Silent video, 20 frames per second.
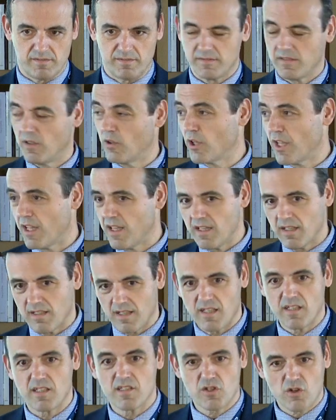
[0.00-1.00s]
Okay,
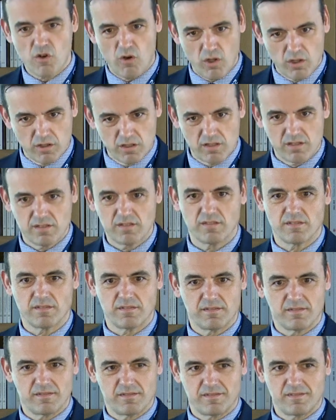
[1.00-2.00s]
and it's called
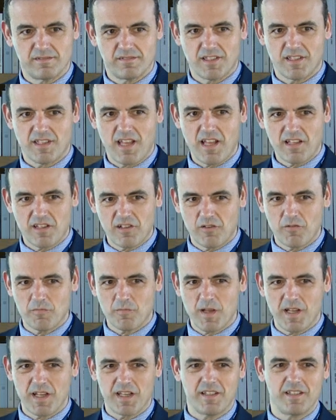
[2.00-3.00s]
the title of
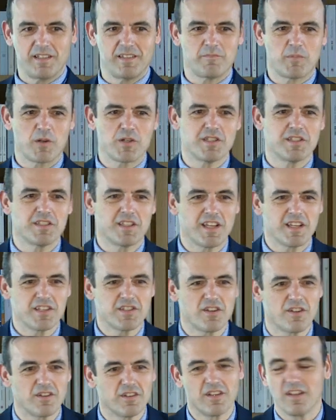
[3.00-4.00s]
my
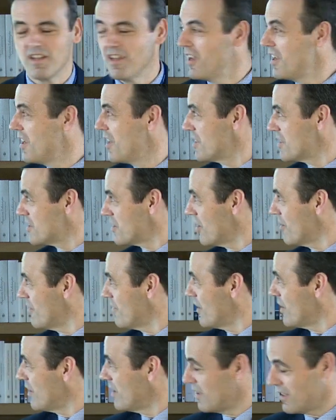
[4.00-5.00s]
presentation
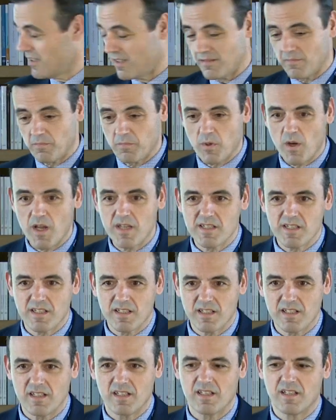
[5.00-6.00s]
Cyber
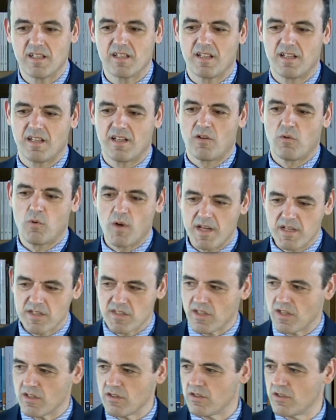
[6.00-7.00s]
Pressing
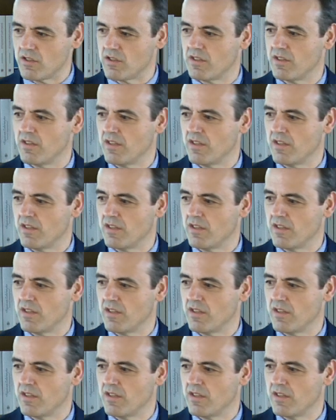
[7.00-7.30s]
Questions